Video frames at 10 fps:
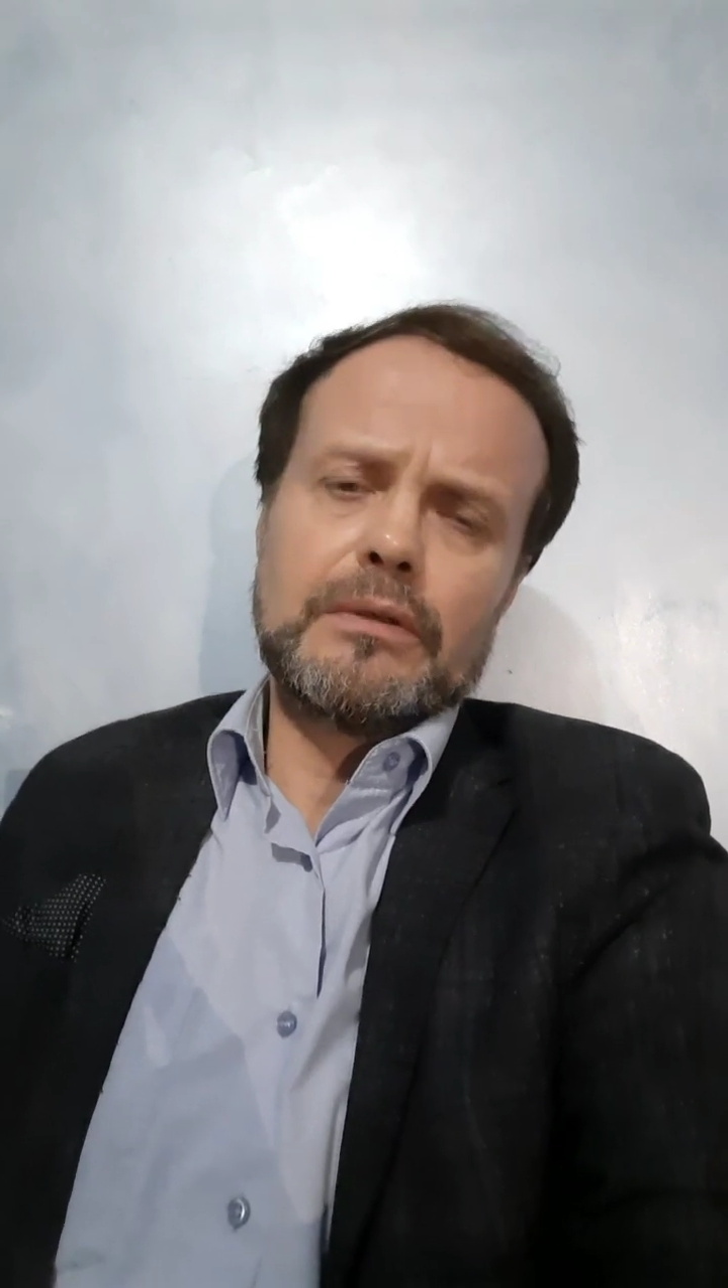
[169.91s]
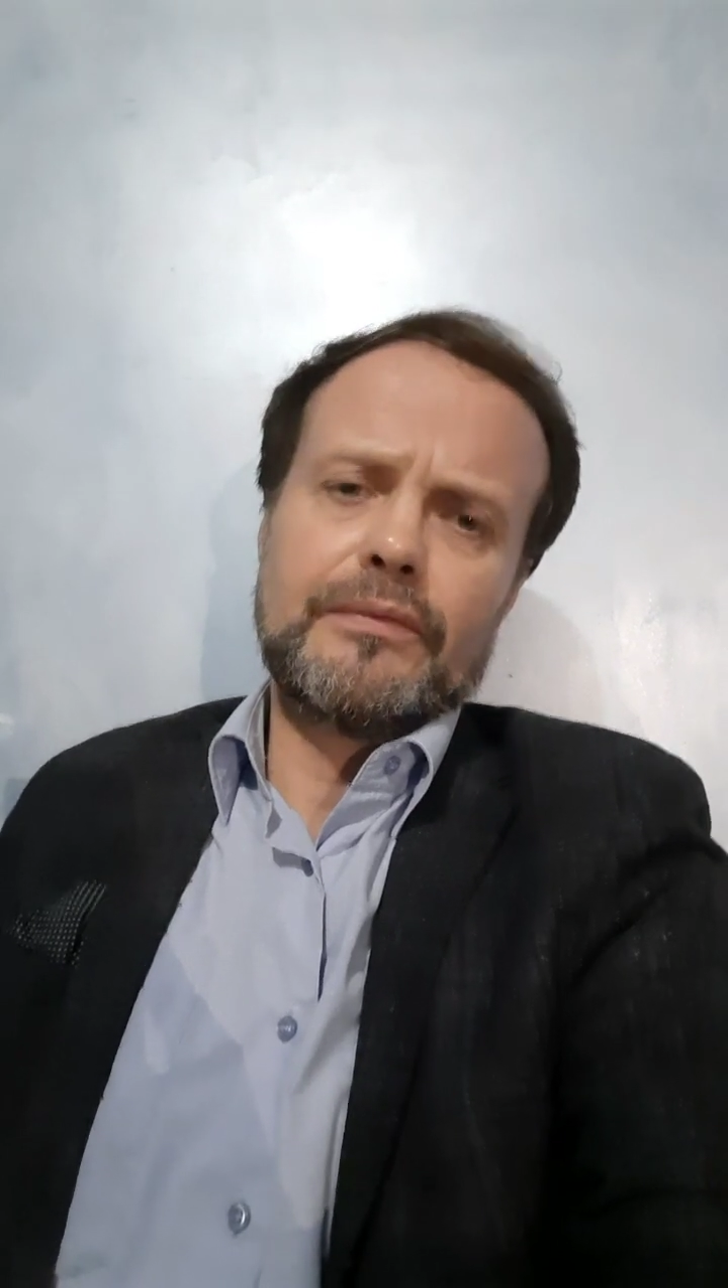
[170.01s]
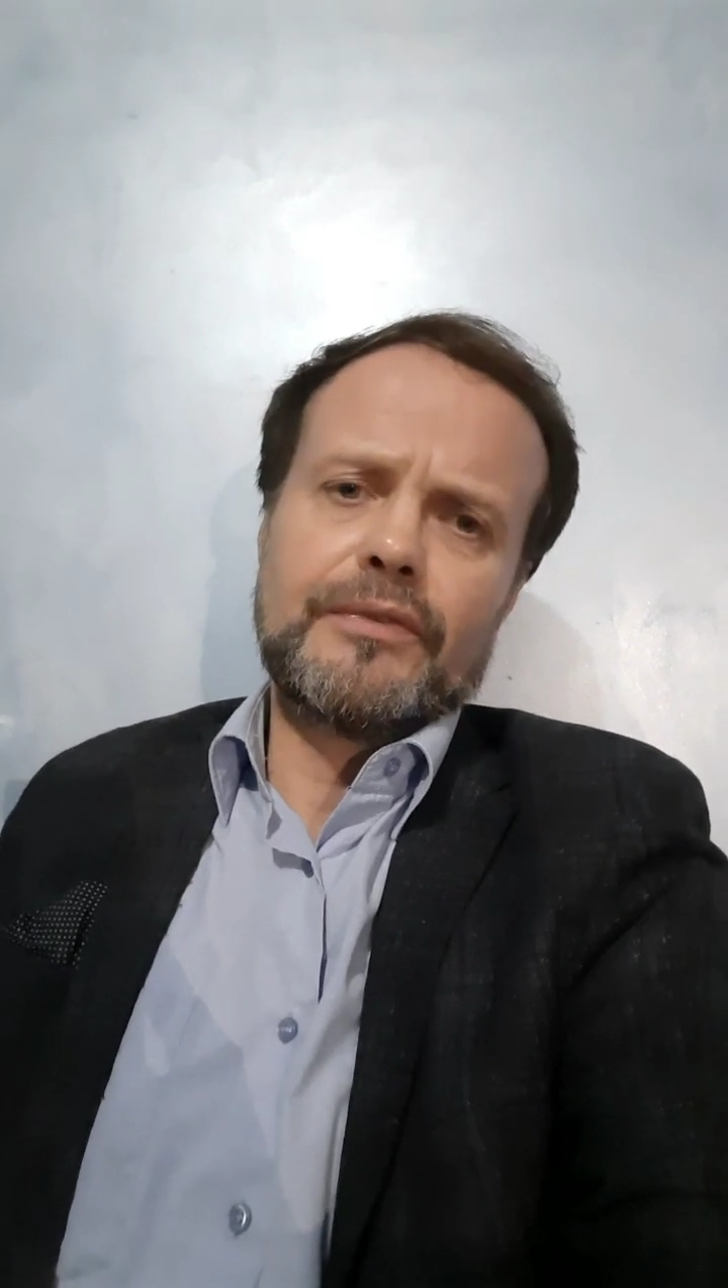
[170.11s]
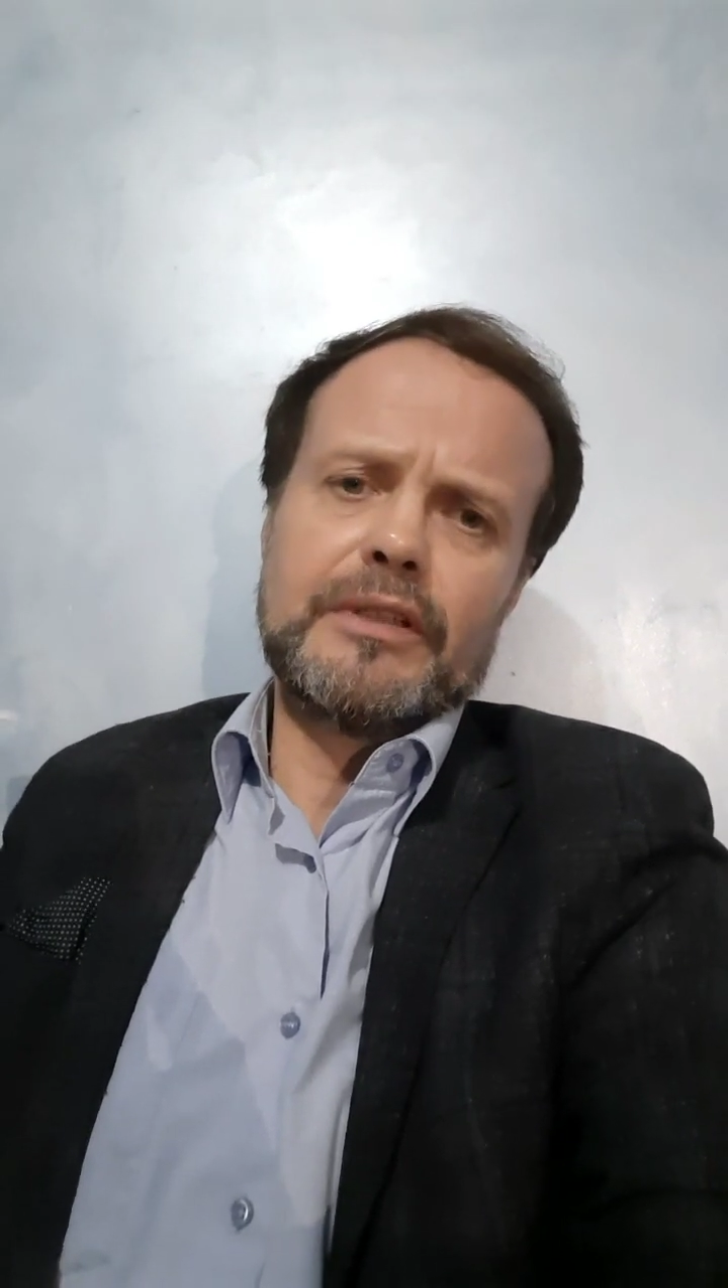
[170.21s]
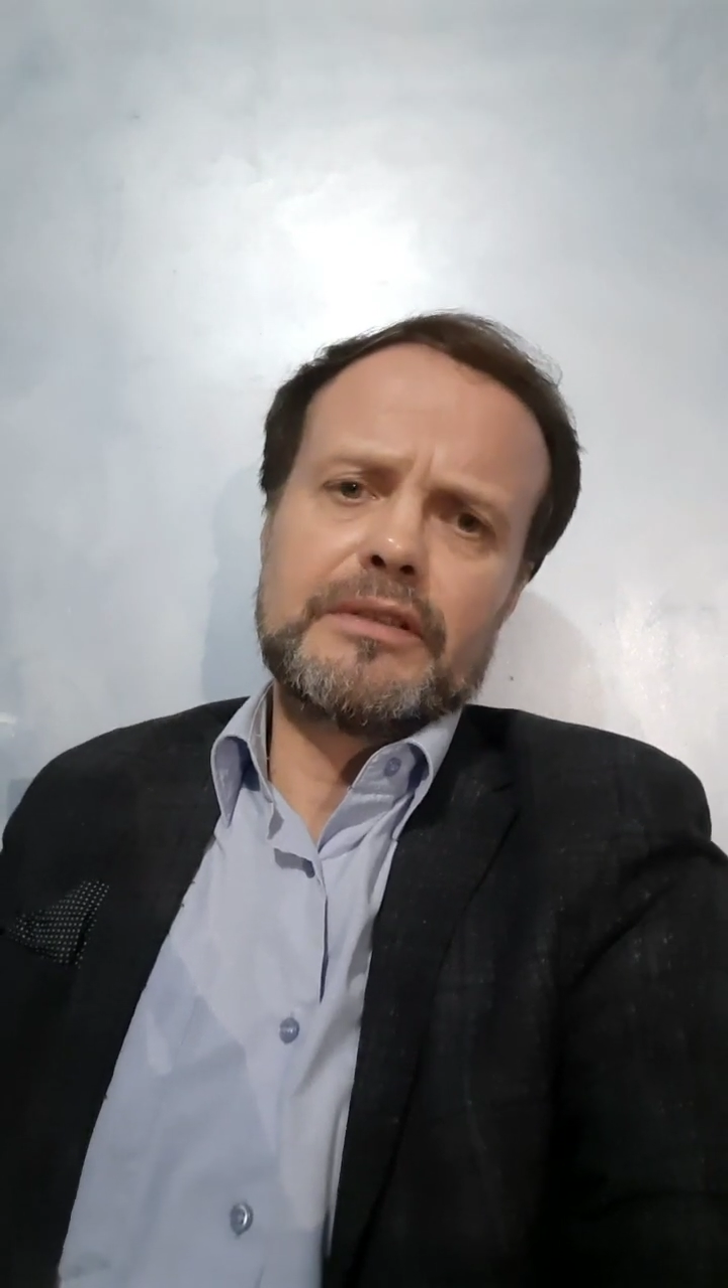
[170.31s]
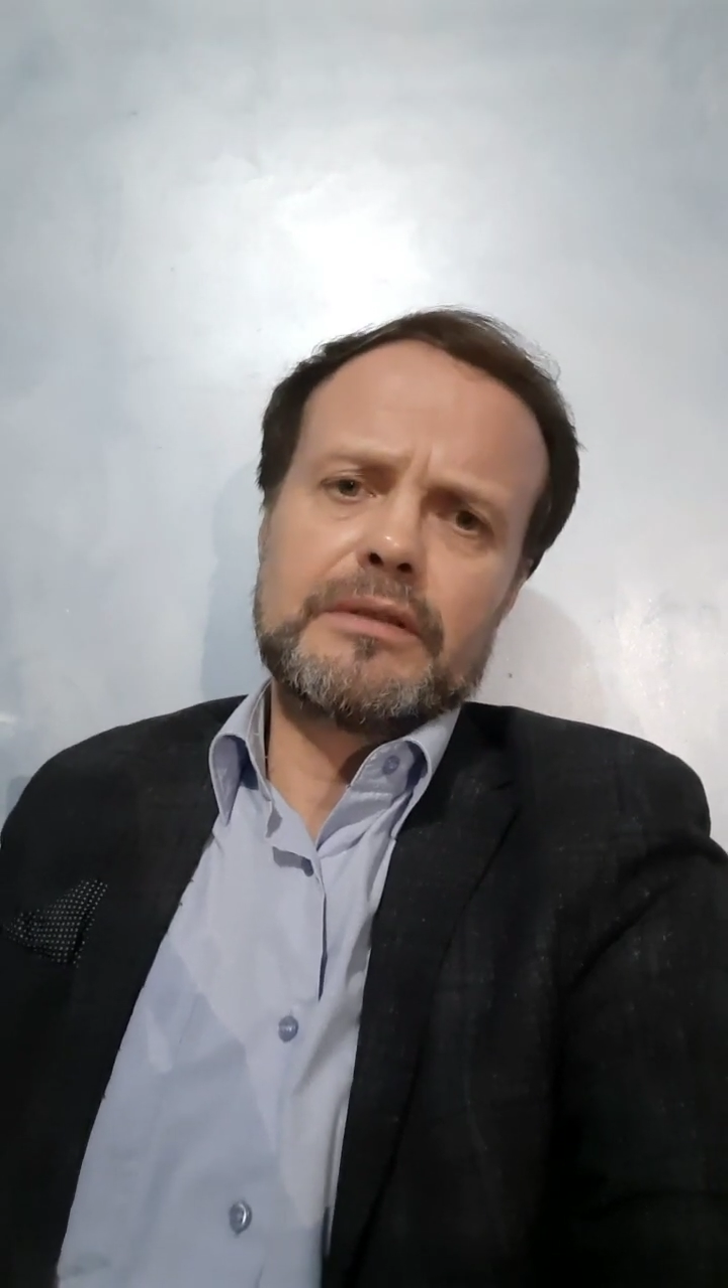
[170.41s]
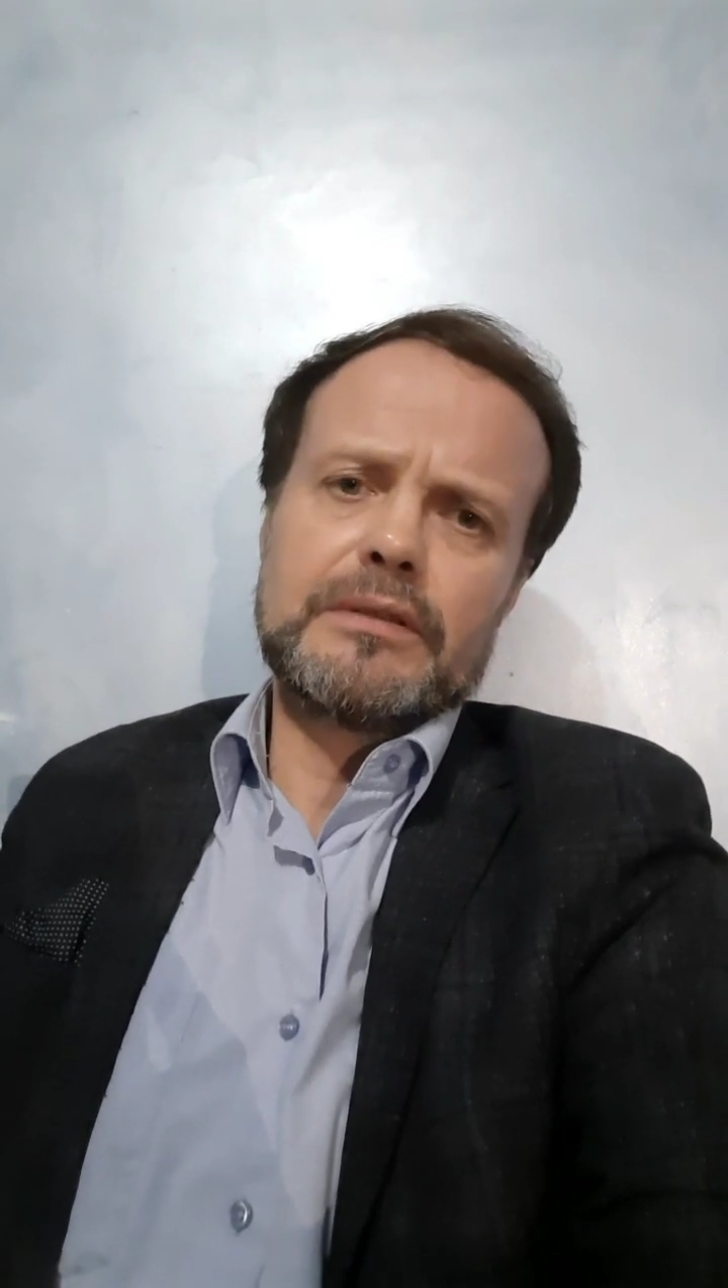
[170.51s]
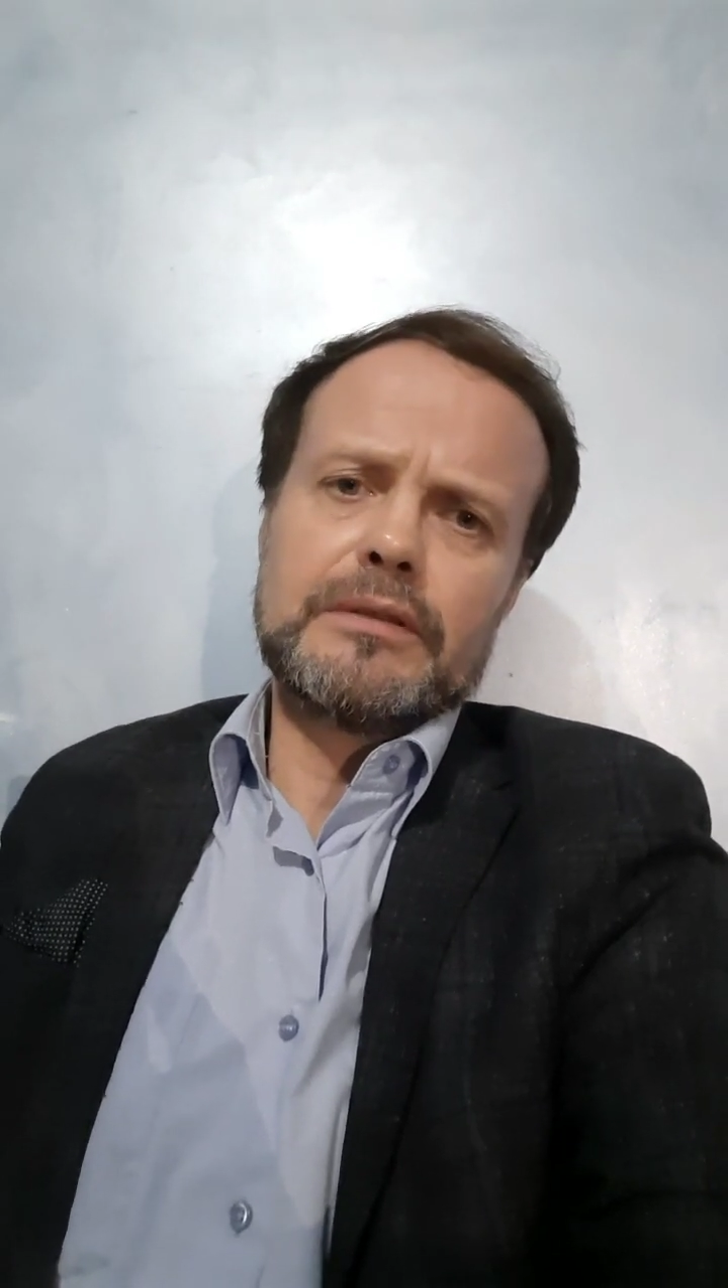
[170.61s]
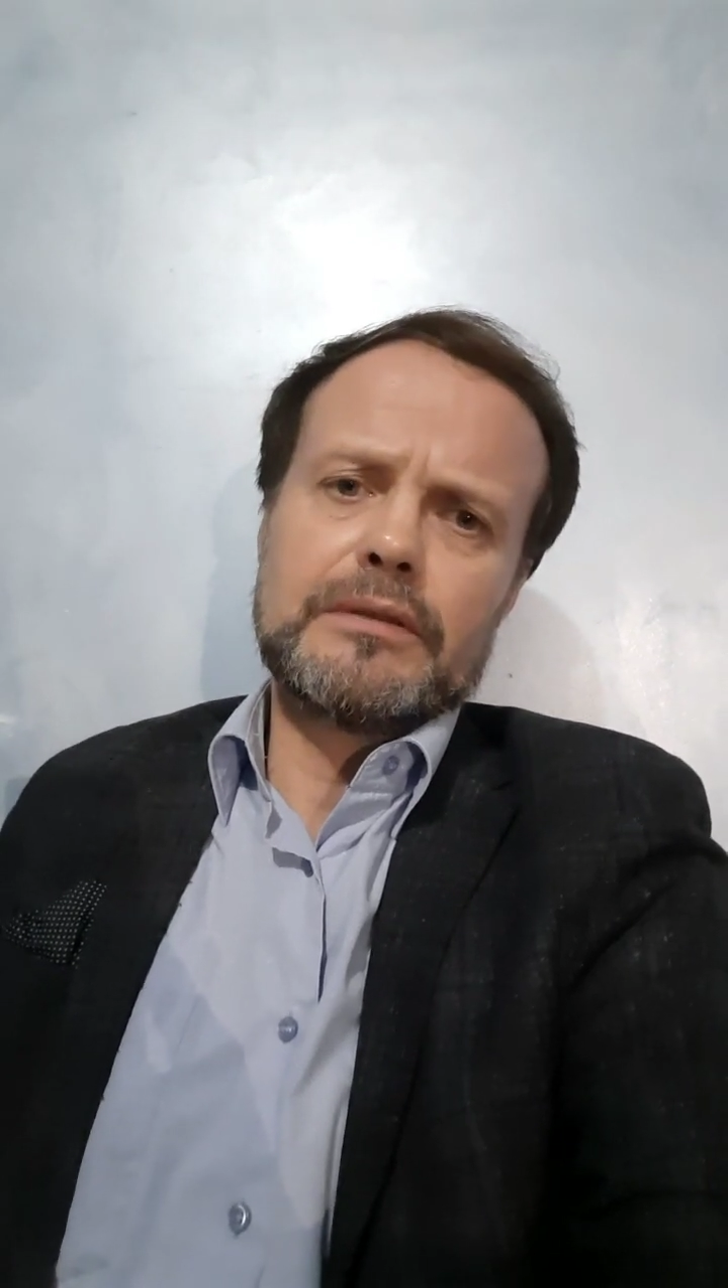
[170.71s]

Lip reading: of this